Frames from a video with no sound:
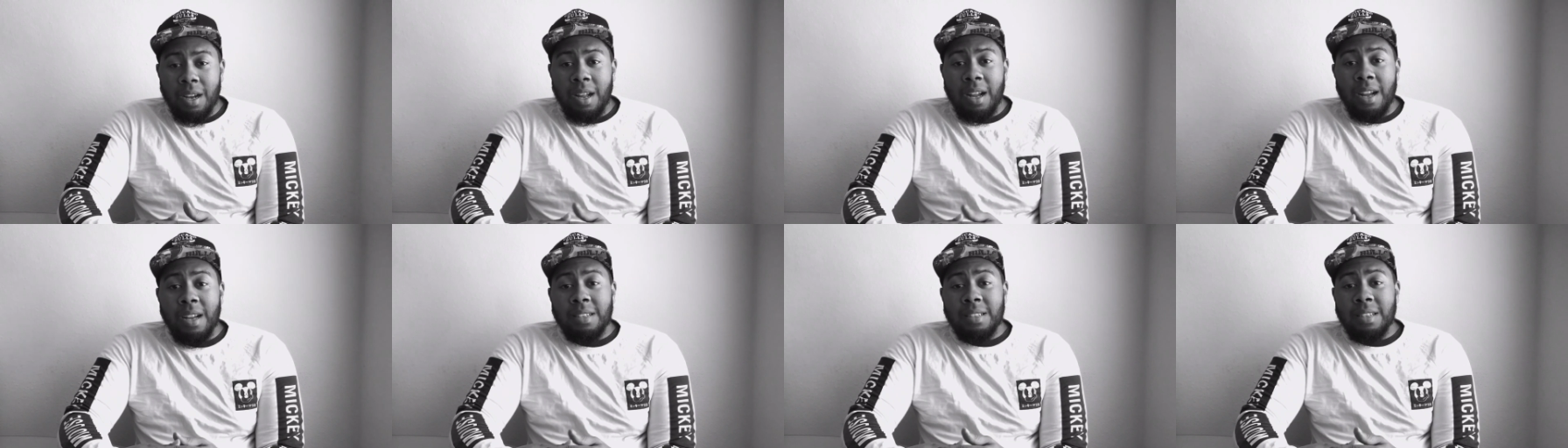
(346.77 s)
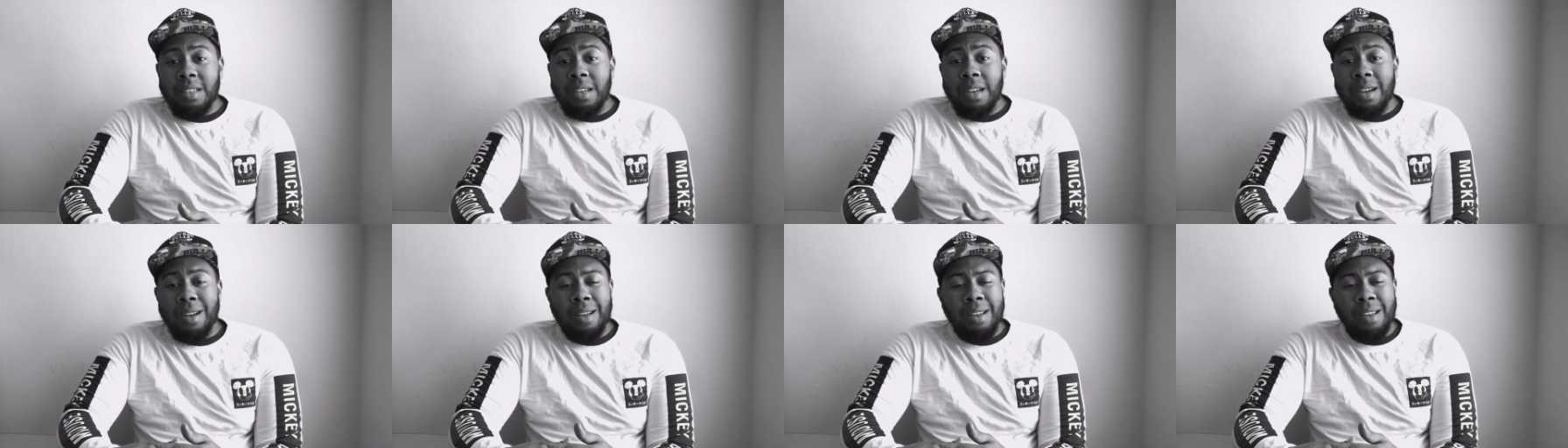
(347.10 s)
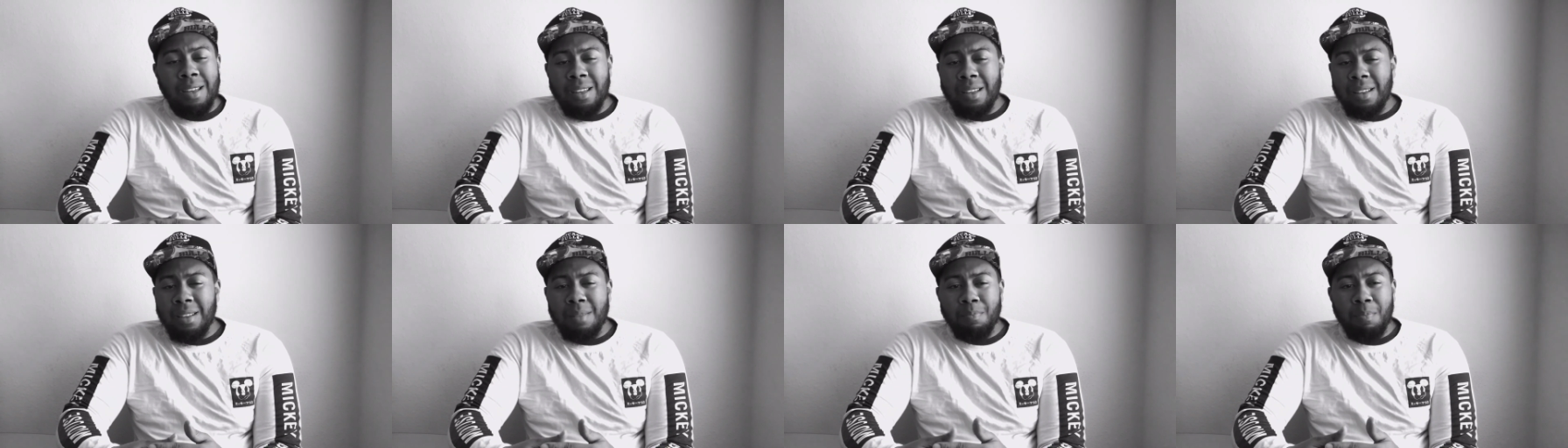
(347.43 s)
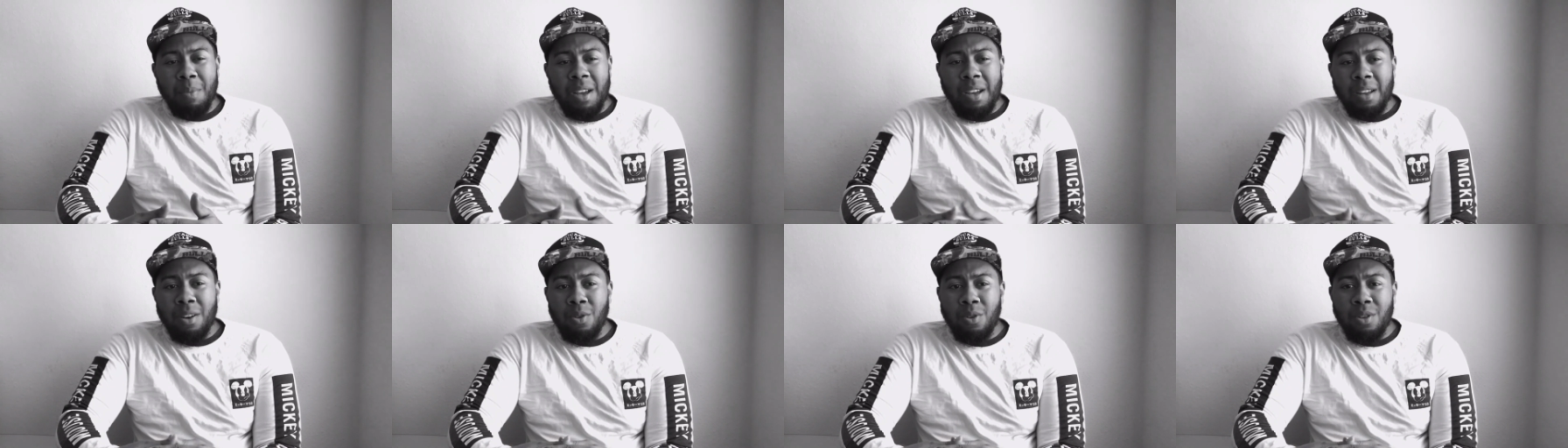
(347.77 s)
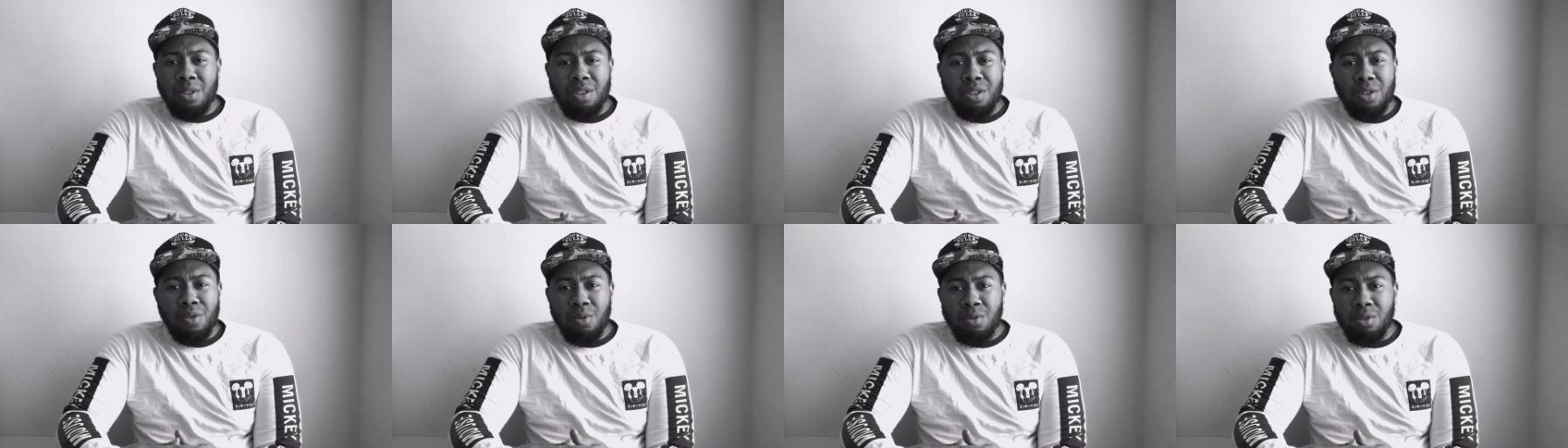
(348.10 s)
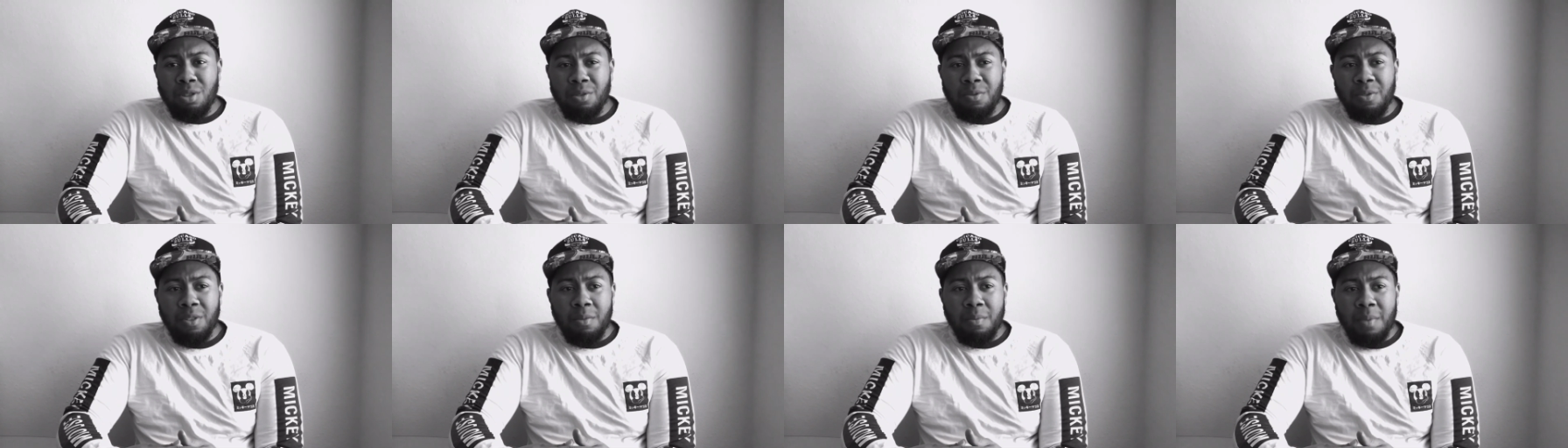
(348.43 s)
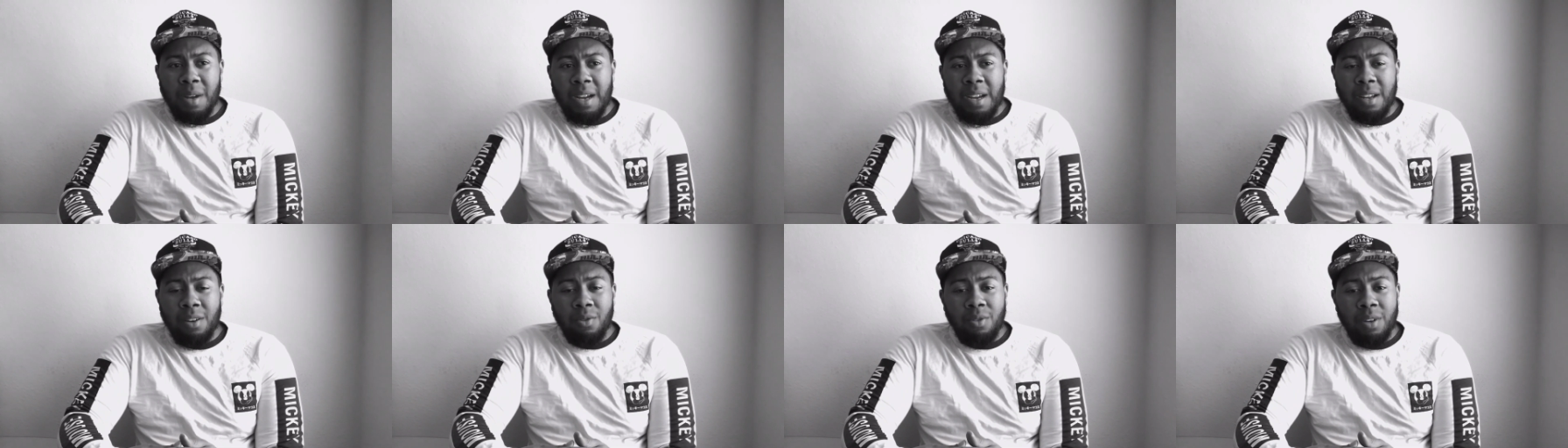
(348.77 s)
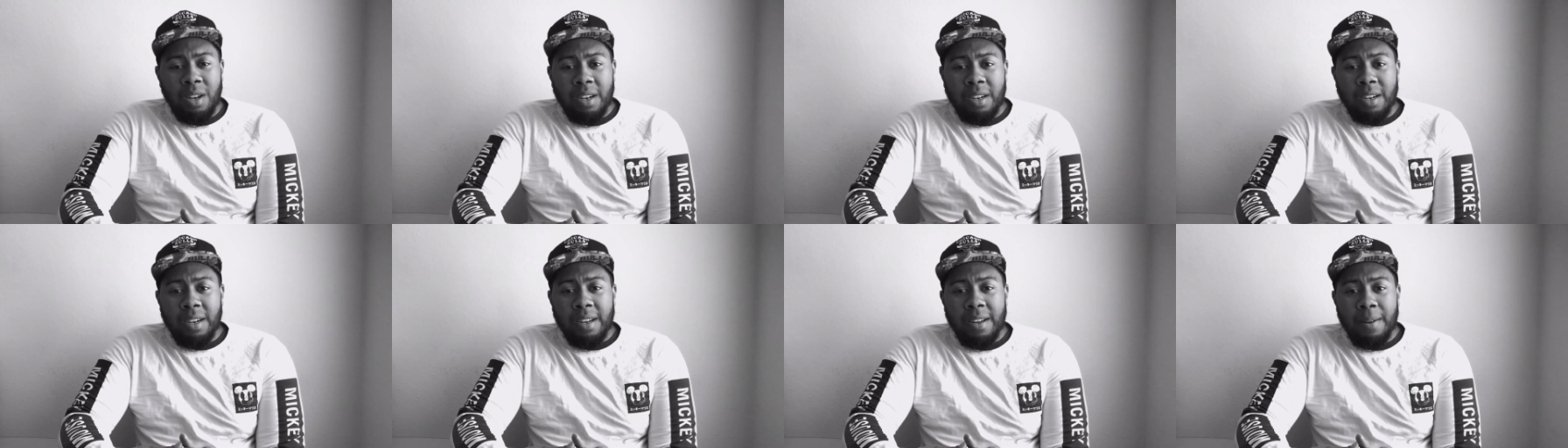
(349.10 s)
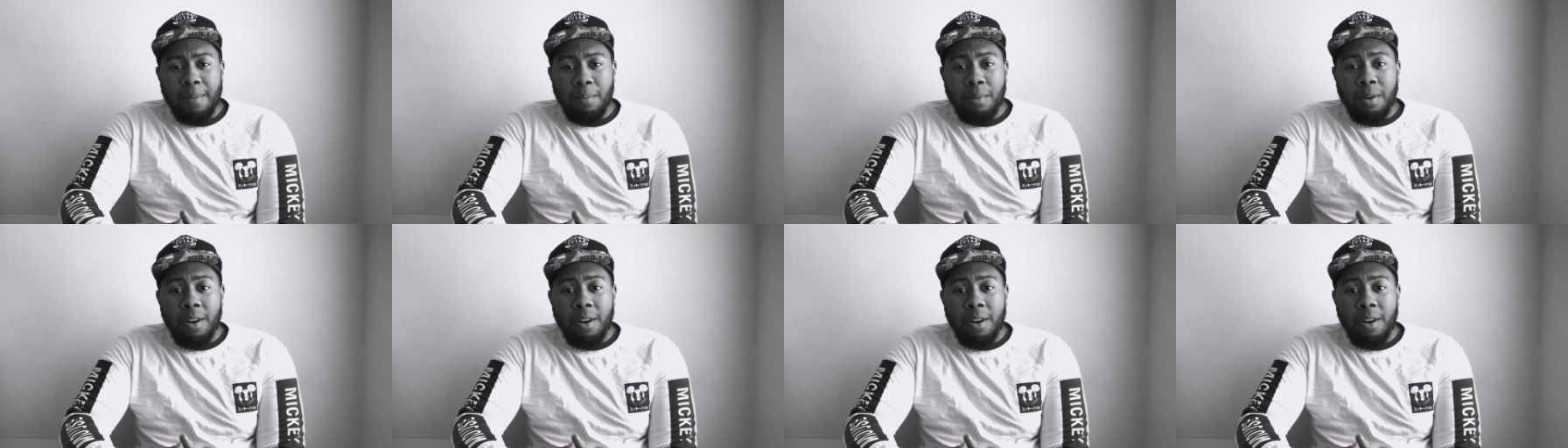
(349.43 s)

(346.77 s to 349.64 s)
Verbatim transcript: I said I ain't making no excuses for the man or none of that.